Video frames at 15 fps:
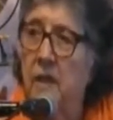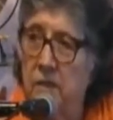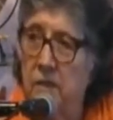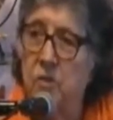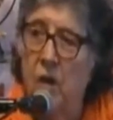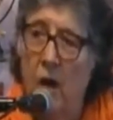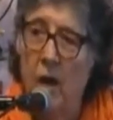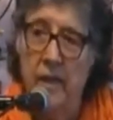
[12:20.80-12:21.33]

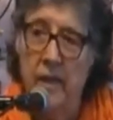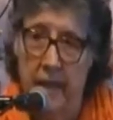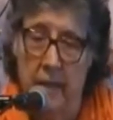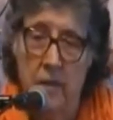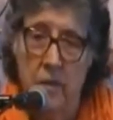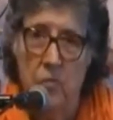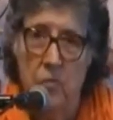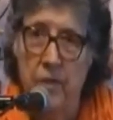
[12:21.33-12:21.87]

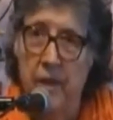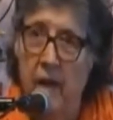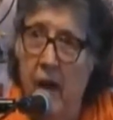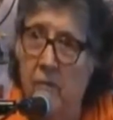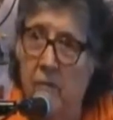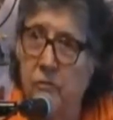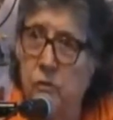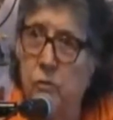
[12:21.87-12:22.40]
Sally, we
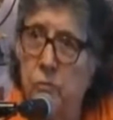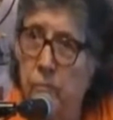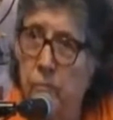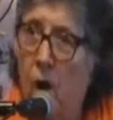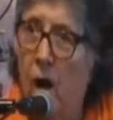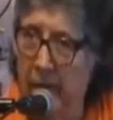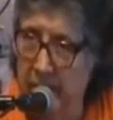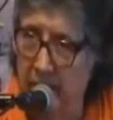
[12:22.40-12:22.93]
have two
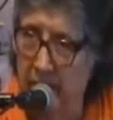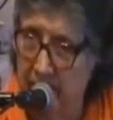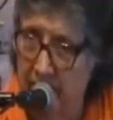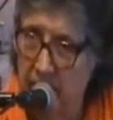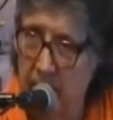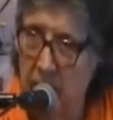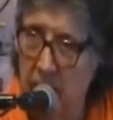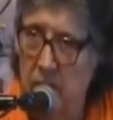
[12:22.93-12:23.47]

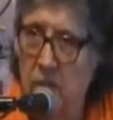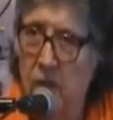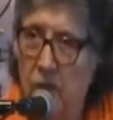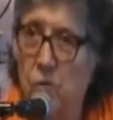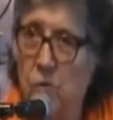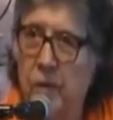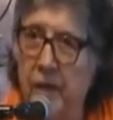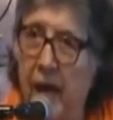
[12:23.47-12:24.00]
bodies.
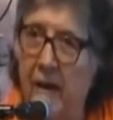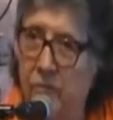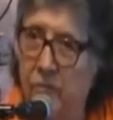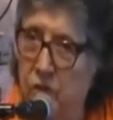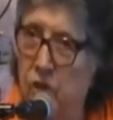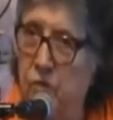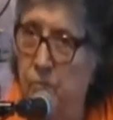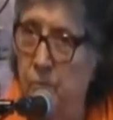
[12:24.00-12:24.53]
We have a
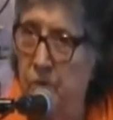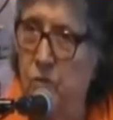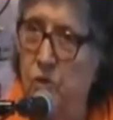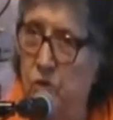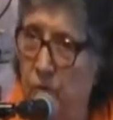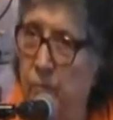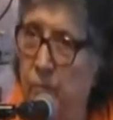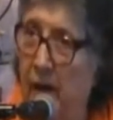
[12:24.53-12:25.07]

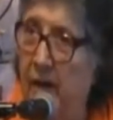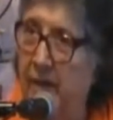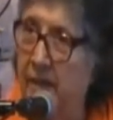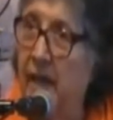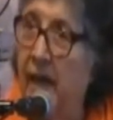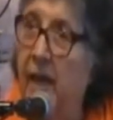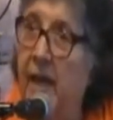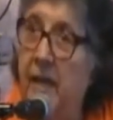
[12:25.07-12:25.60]
spiritual
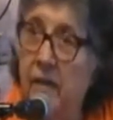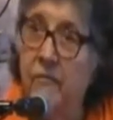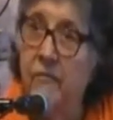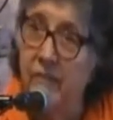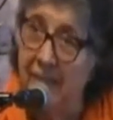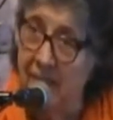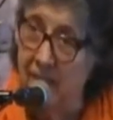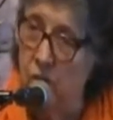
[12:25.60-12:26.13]
body and a
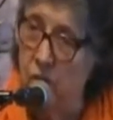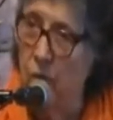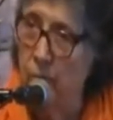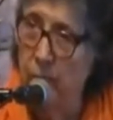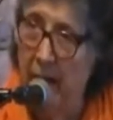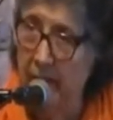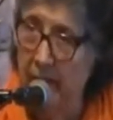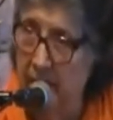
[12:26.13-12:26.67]
physical
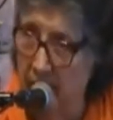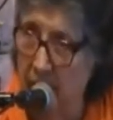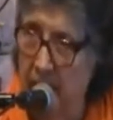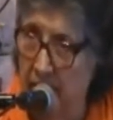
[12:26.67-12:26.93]
body.